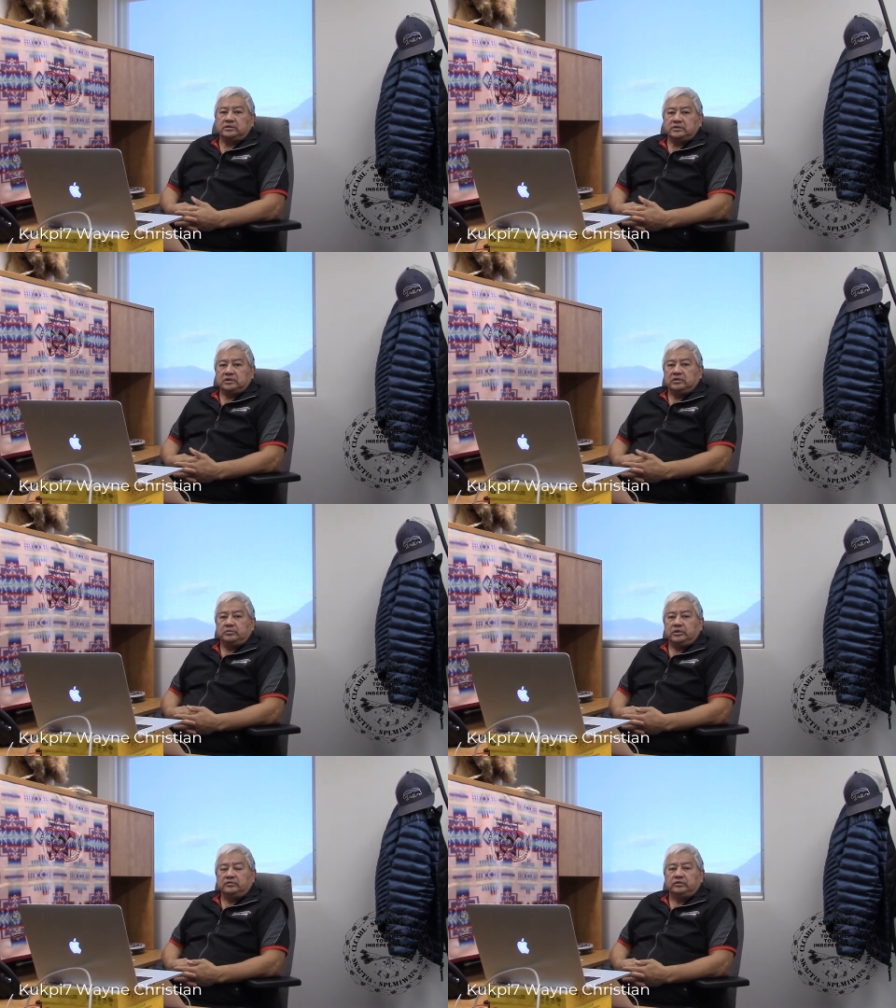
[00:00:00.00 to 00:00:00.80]
is uh,
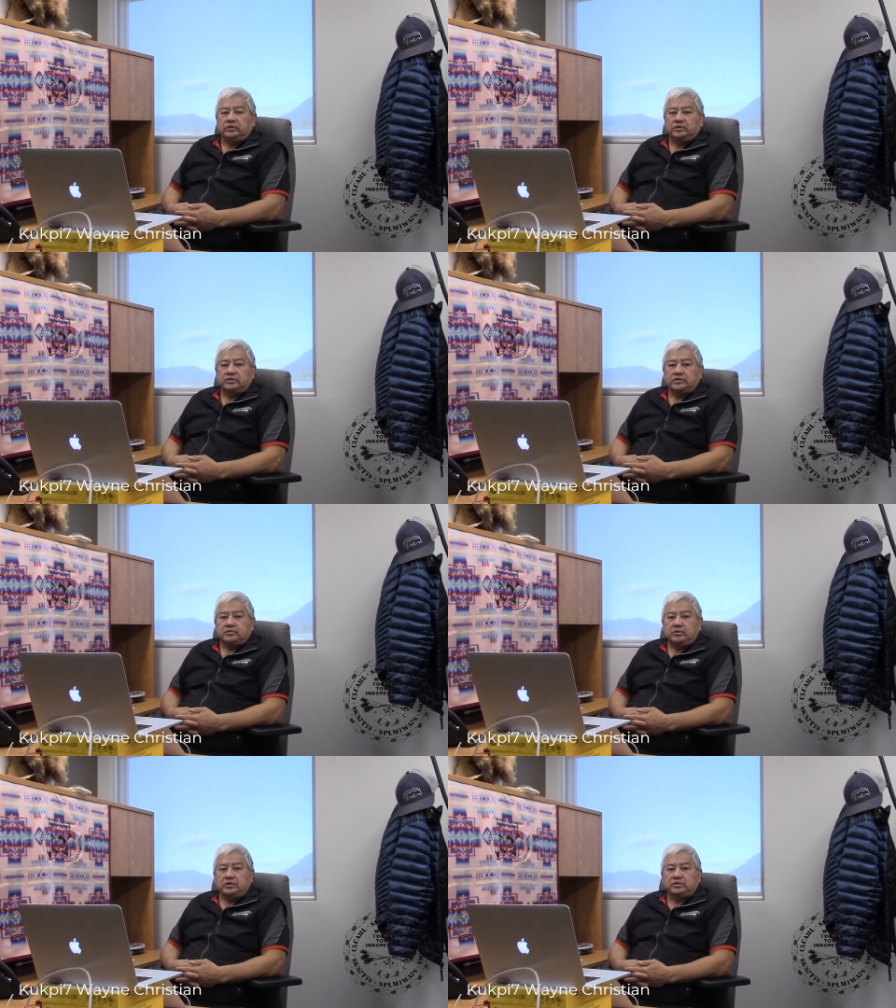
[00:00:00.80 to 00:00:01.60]
Big Voice That
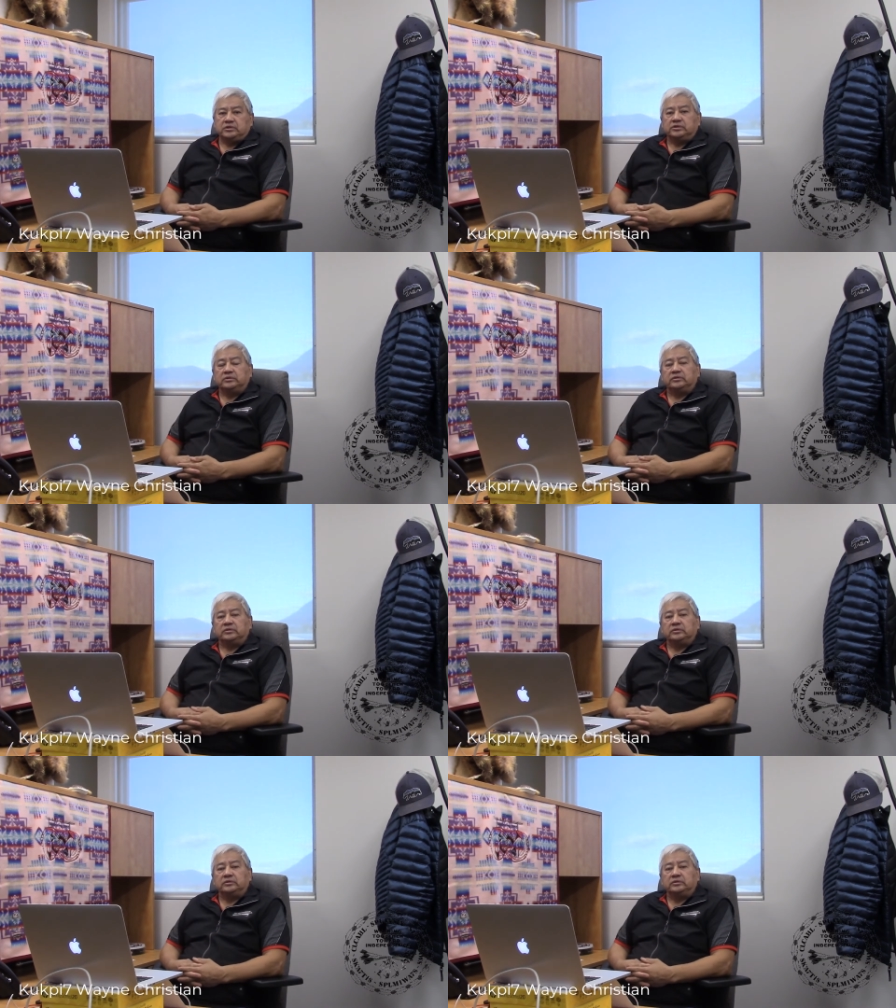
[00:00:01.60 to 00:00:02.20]
Speaks the Truth.